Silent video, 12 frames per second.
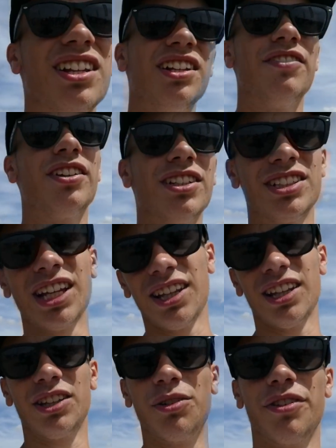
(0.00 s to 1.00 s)
if you're going to
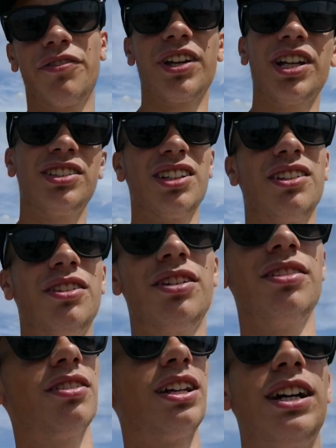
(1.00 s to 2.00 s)
send it during the Fiesta, not
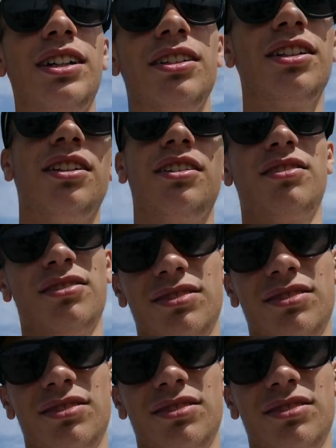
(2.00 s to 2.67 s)
that, you know,